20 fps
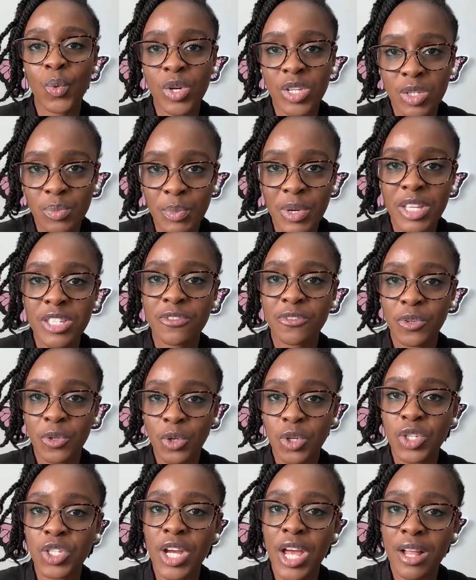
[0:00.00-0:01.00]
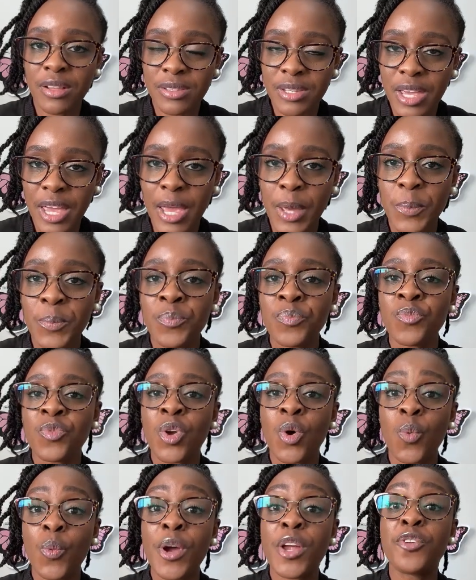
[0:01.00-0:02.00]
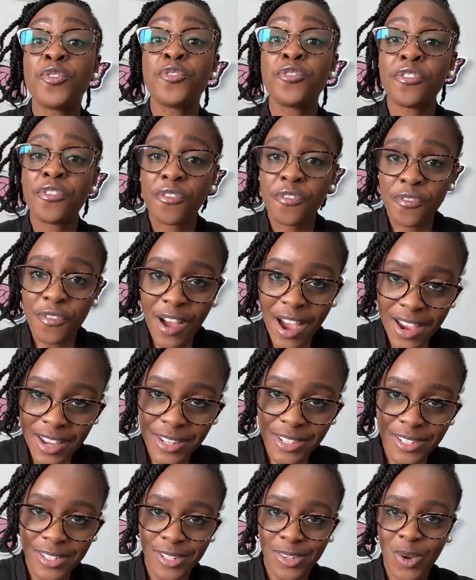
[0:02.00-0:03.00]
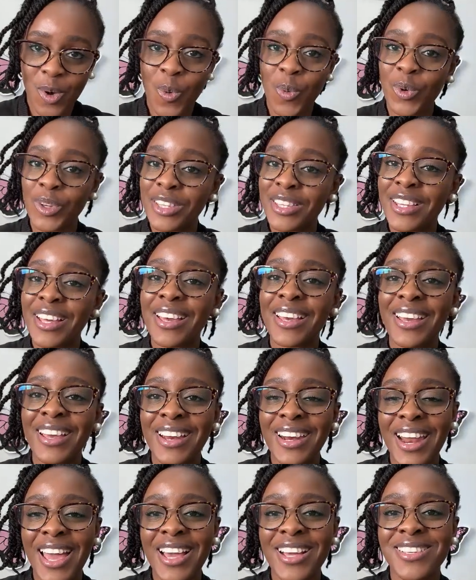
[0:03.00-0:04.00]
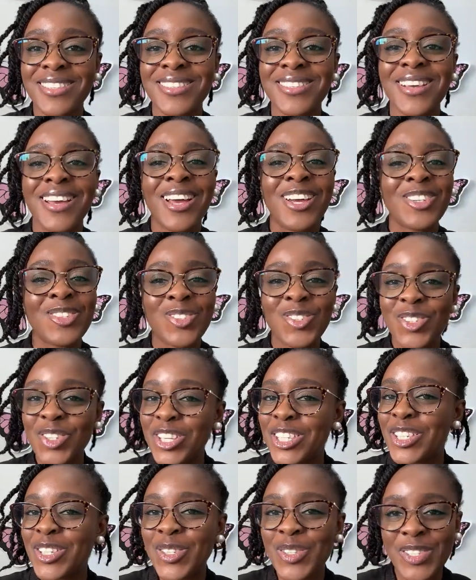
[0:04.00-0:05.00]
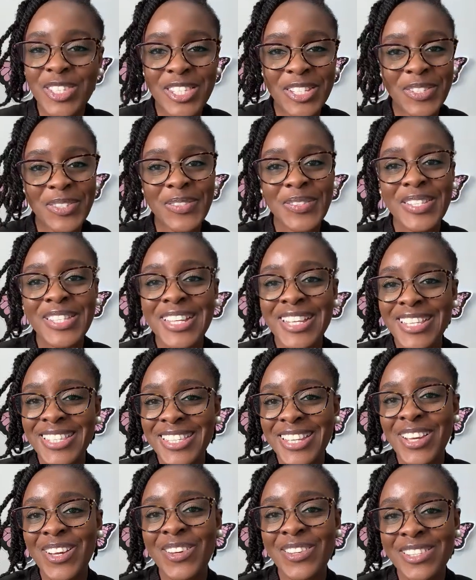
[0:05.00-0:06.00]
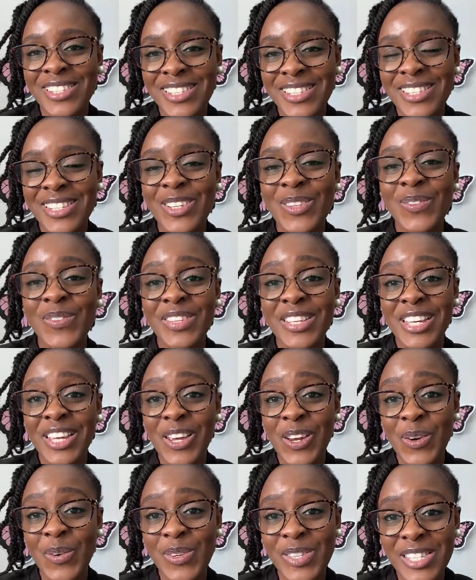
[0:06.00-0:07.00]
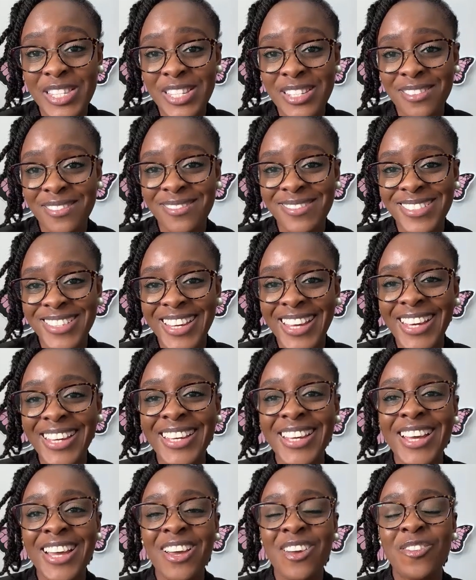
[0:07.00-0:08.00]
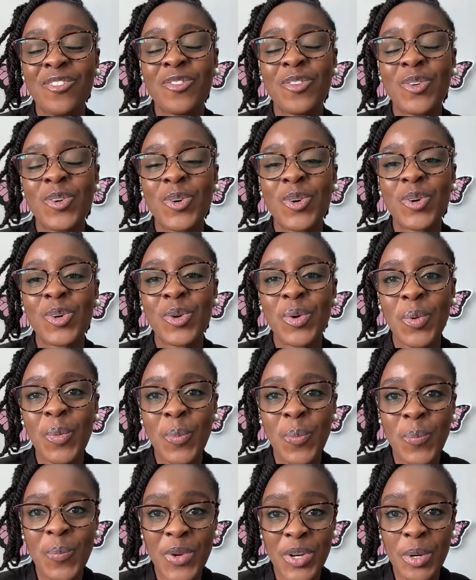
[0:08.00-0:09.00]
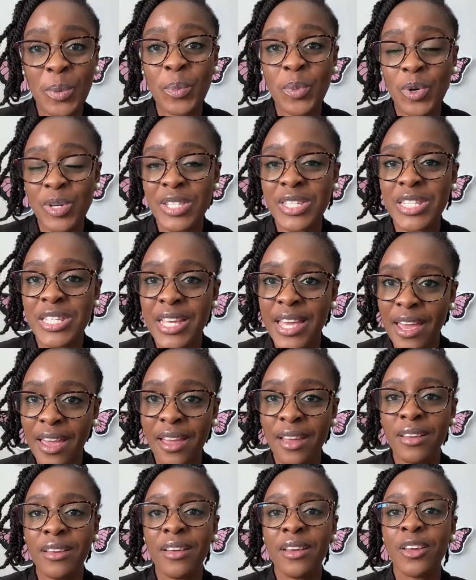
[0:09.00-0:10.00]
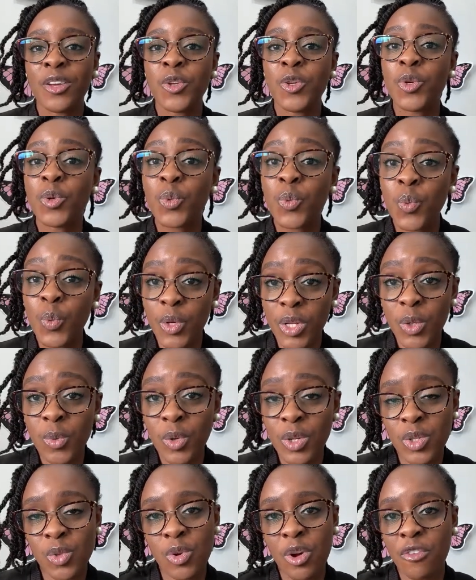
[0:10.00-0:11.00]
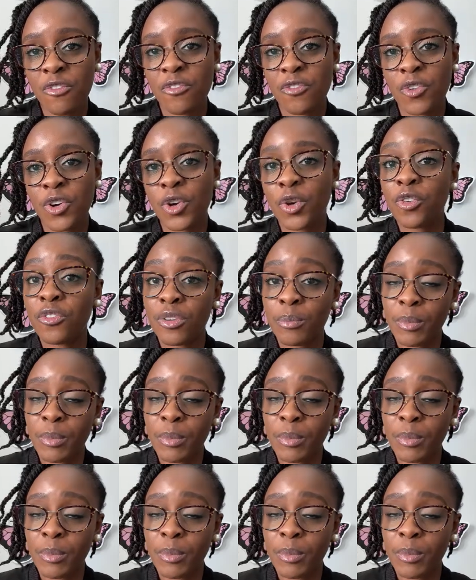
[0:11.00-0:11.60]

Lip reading: works best for your child's hair. When you find what their hair likes, you just need to stick to it and stay consistent with the care routine. Okay, for medium porosity hair, you will want to avoid